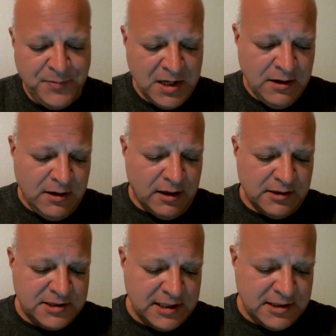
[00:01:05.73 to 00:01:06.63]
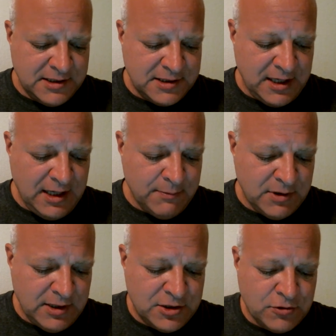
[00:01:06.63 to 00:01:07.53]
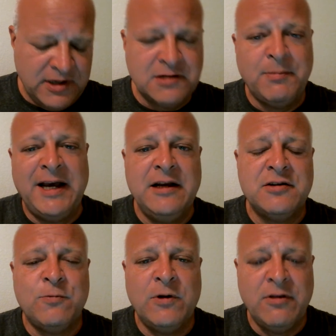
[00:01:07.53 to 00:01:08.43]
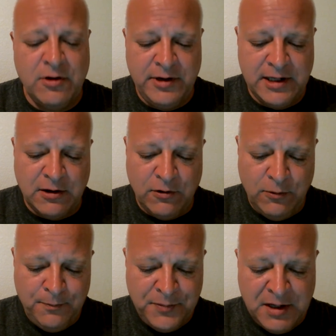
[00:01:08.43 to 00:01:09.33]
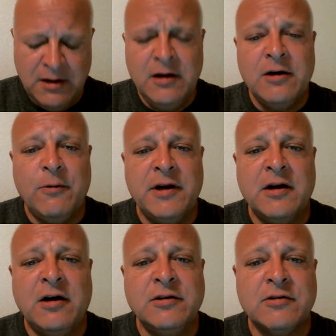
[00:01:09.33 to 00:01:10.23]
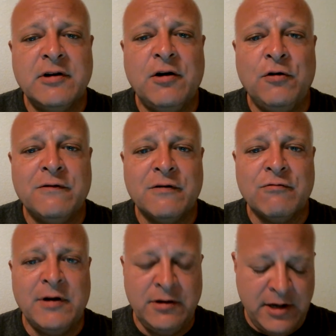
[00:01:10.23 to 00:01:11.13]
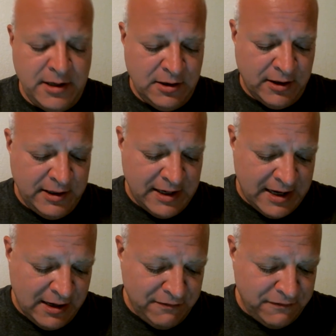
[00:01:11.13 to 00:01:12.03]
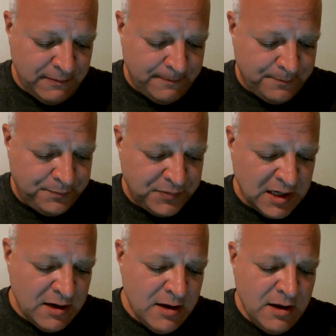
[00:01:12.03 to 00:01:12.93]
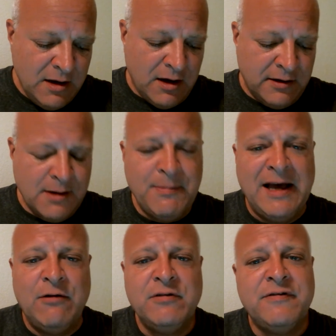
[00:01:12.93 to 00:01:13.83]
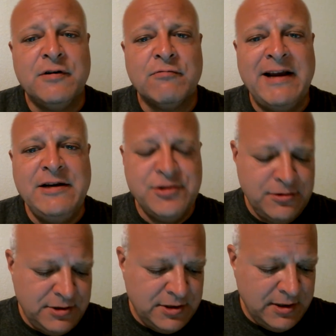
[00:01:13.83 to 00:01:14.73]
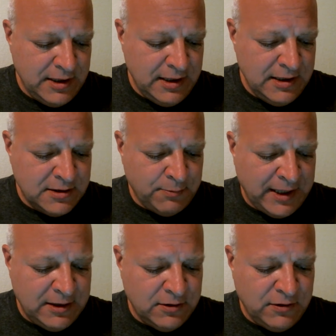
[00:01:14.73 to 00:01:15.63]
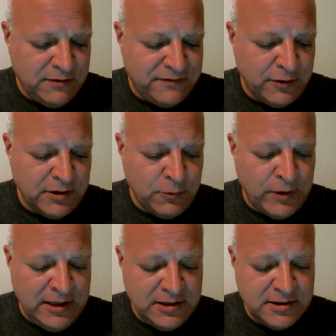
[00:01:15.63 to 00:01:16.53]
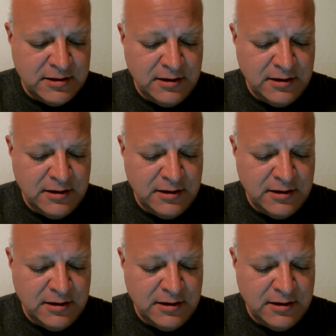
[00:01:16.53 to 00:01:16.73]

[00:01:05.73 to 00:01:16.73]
All right, let's get to this game. Detroit's minus 130 at home with an under and over run line of 9.5. On the mound for the Rangers is Michael Folewentz.